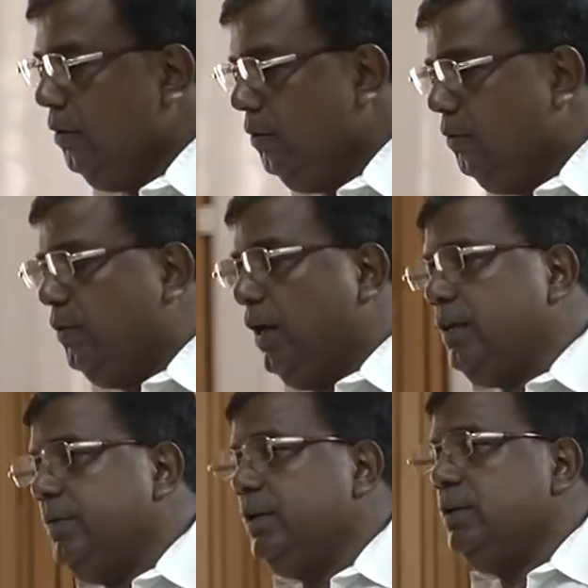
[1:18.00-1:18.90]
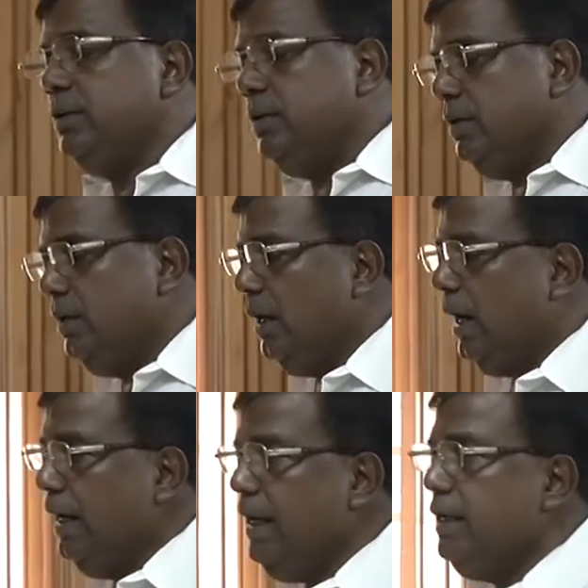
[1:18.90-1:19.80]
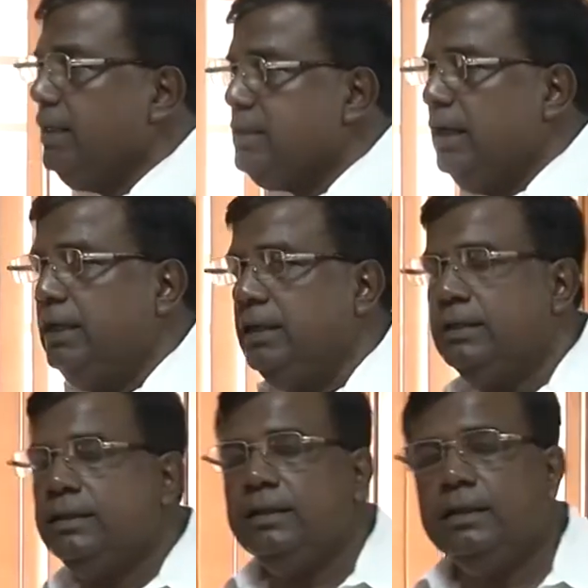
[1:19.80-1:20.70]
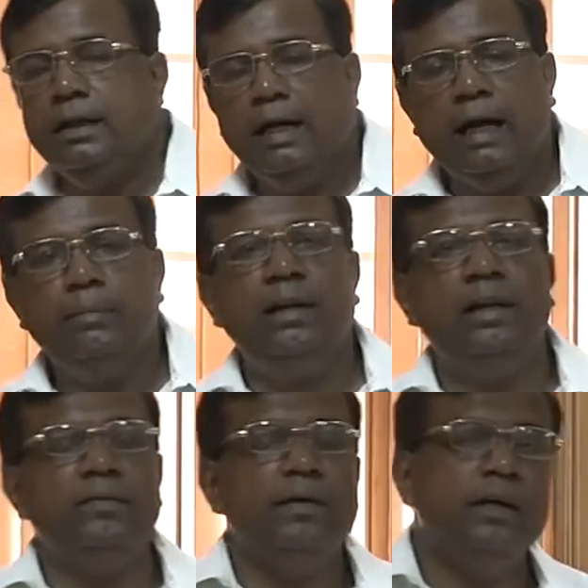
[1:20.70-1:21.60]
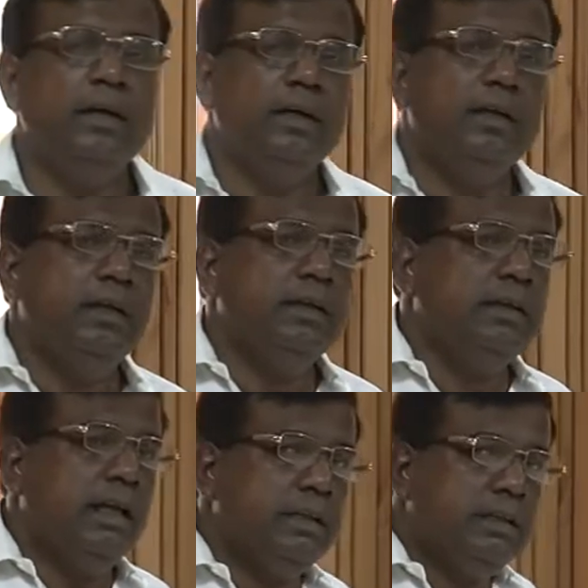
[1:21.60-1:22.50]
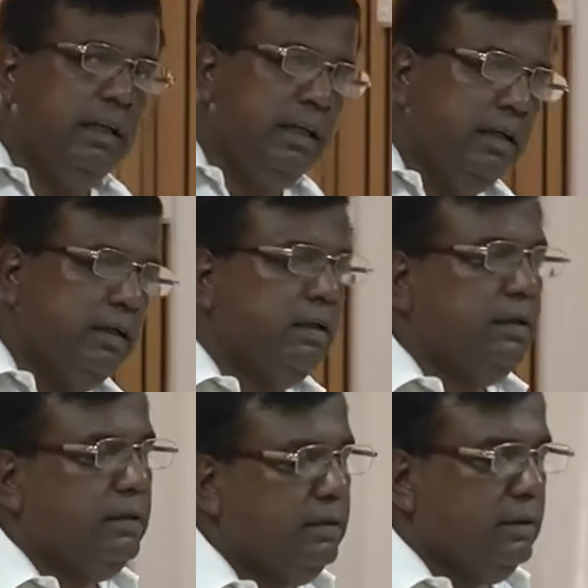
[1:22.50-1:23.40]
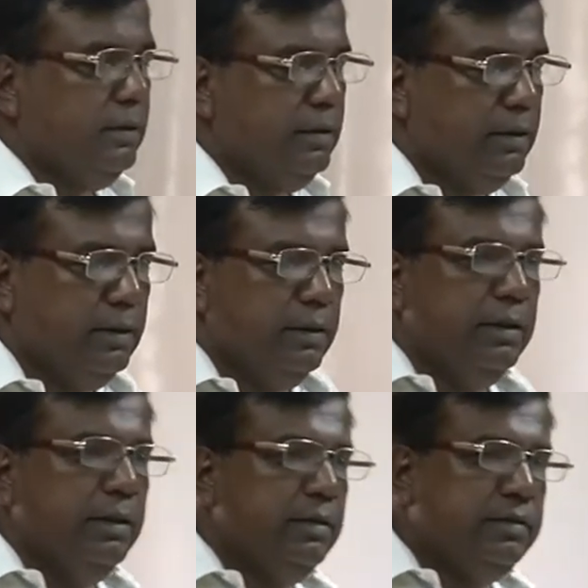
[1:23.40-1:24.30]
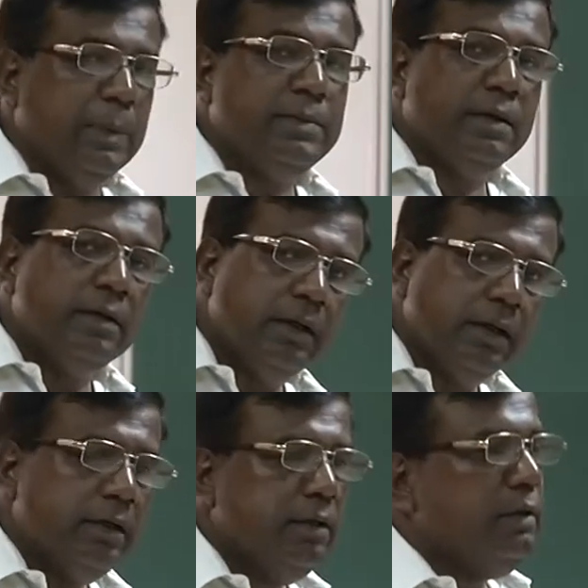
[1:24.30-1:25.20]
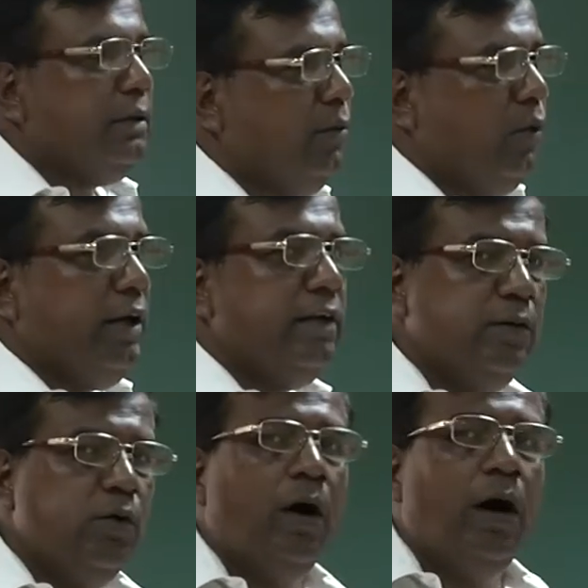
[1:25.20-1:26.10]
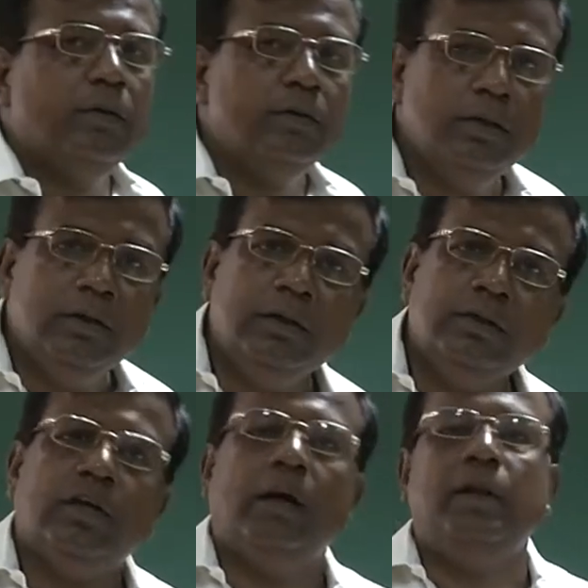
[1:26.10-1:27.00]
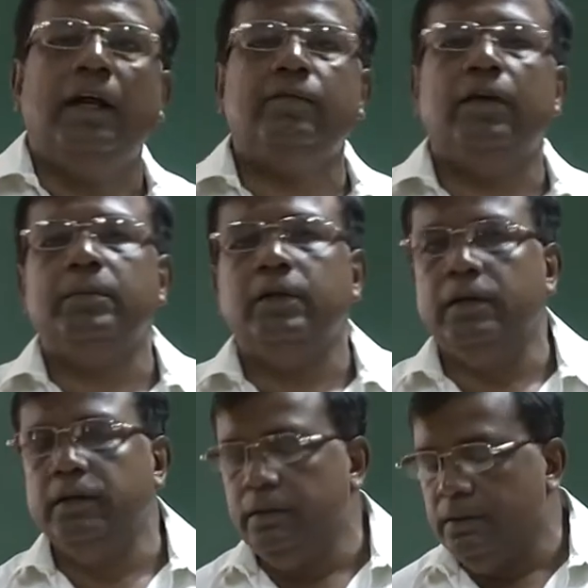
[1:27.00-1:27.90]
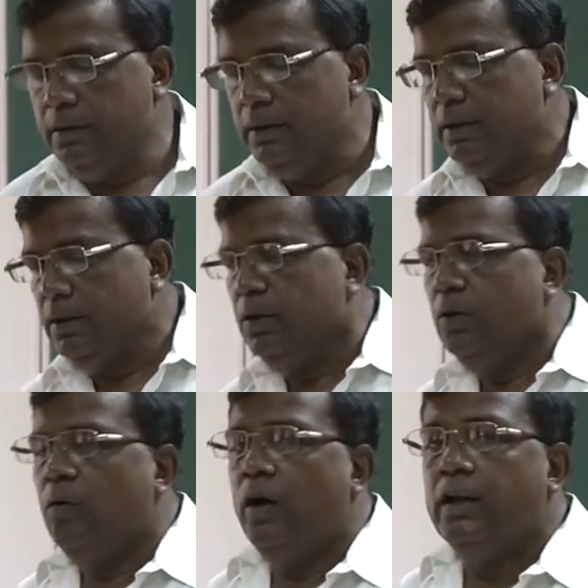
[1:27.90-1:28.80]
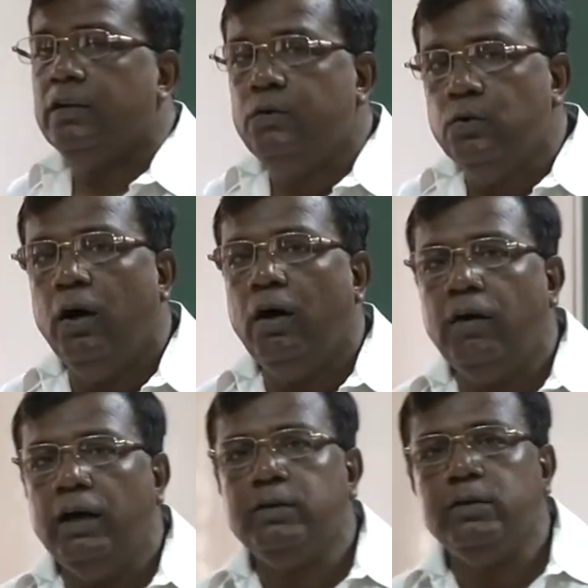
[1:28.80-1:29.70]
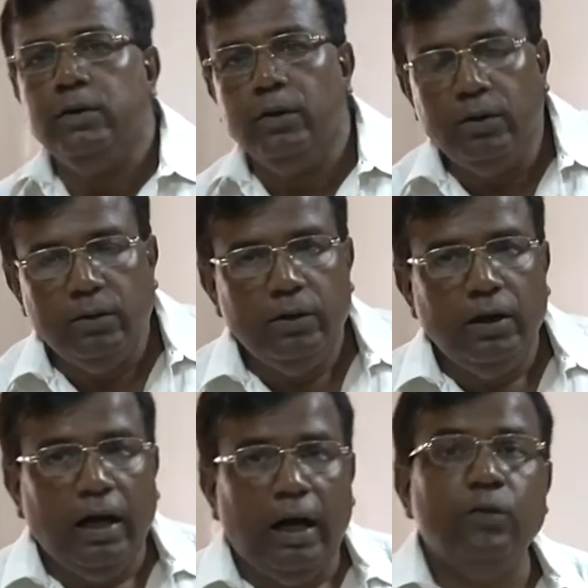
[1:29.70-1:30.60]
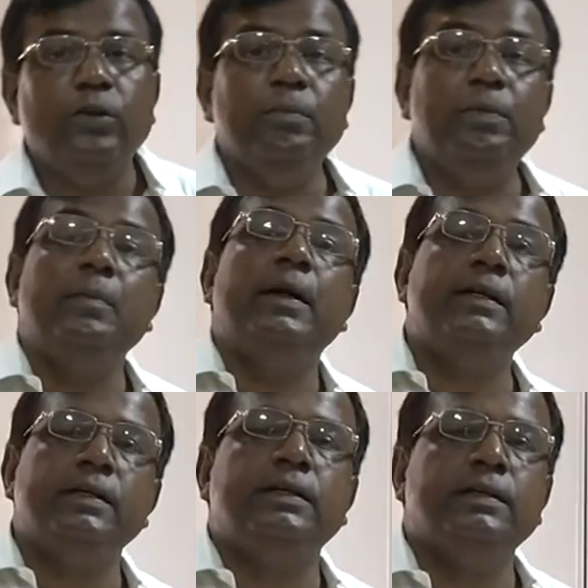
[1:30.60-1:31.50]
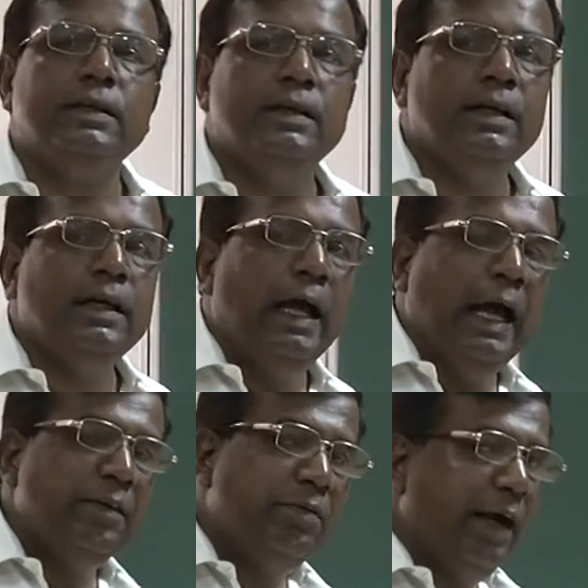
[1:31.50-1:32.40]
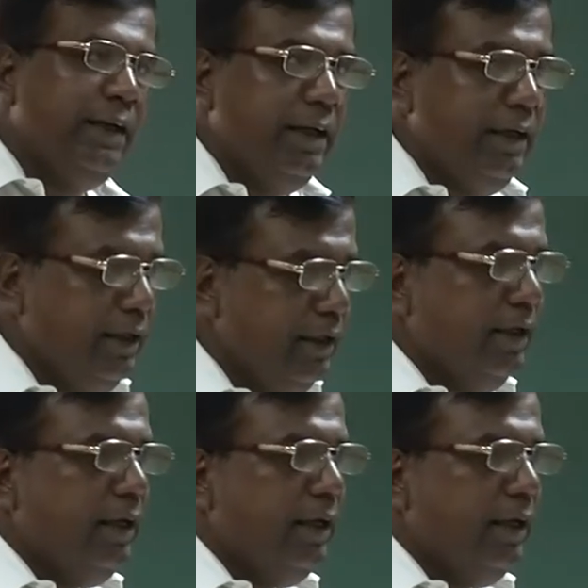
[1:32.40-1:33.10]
Whatever I understand is, I believe there are three steps are there. One is know-how, so I have learned from theory. One is do-how, I should know how to implement it. And finally,